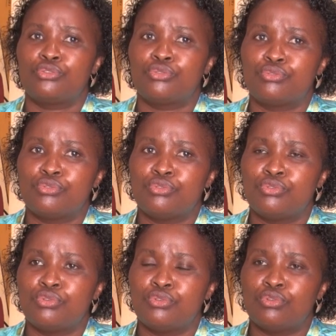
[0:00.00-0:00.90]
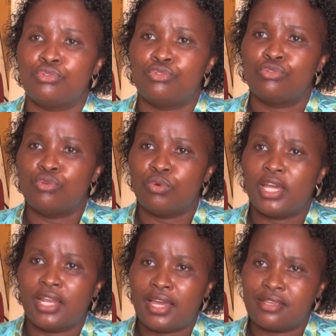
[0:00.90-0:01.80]
to do
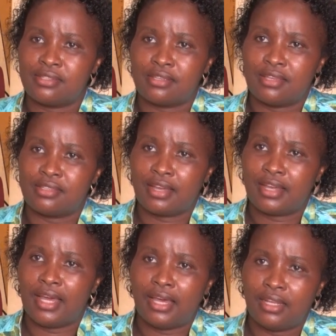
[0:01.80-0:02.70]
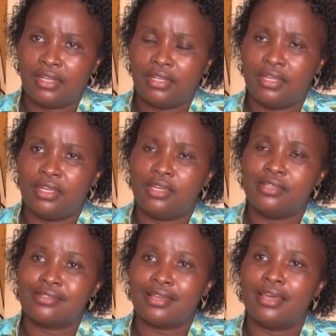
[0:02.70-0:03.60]
well as, as a girl
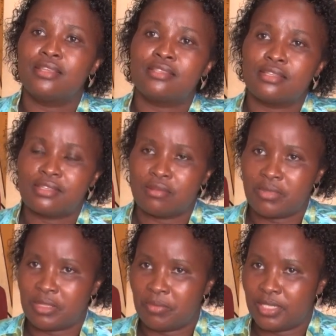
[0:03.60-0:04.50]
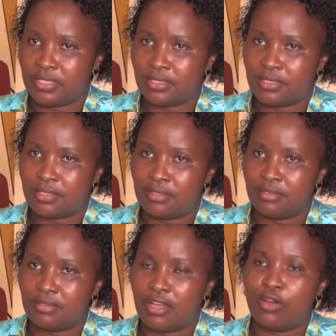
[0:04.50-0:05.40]
in sciences and mathematics. Yeah,
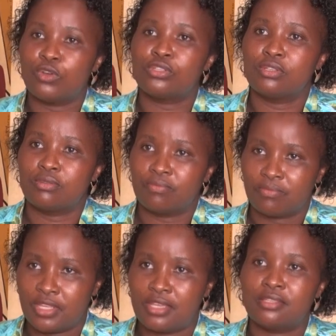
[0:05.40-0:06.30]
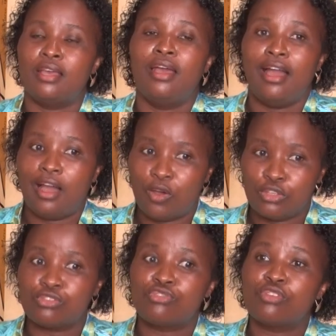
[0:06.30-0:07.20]
I was, yes, I
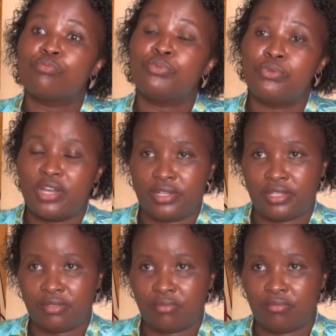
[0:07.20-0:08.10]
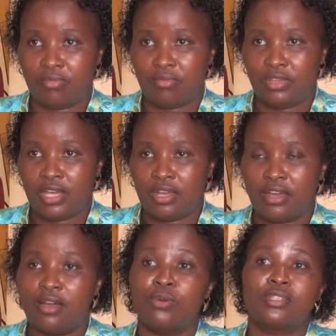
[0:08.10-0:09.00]
was doing poorly. Yeah,
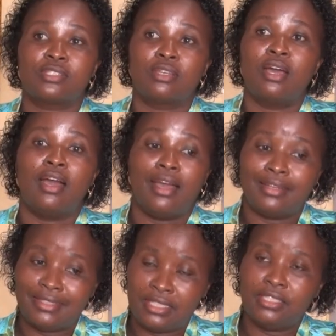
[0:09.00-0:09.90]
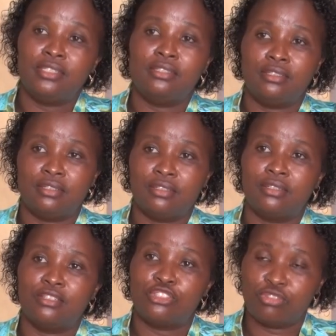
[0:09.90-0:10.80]
I was a D
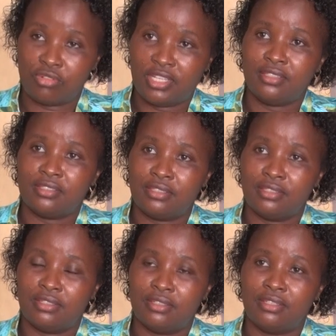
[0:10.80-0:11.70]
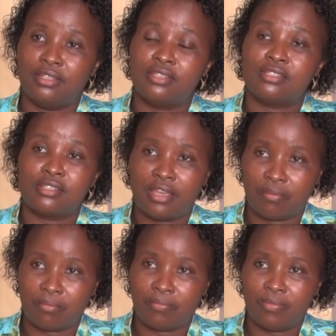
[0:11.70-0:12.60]
student in STEM,